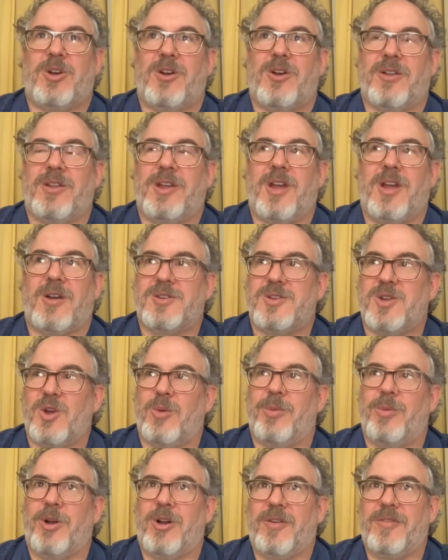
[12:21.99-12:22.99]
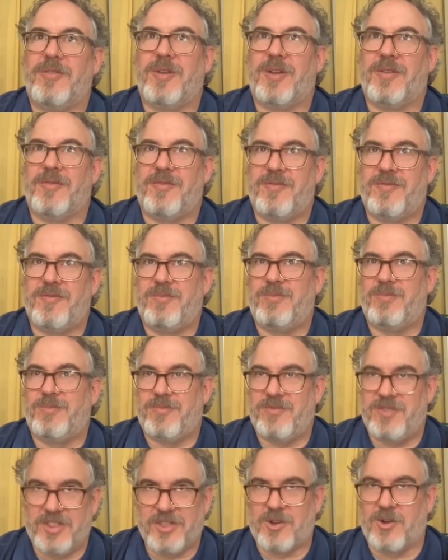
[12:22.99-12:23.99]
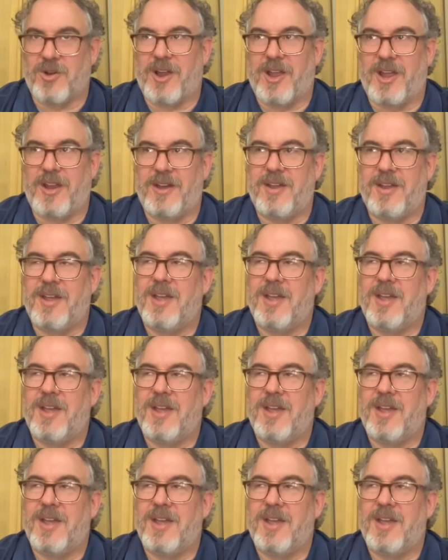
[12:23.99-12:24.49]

early October of 5th grade.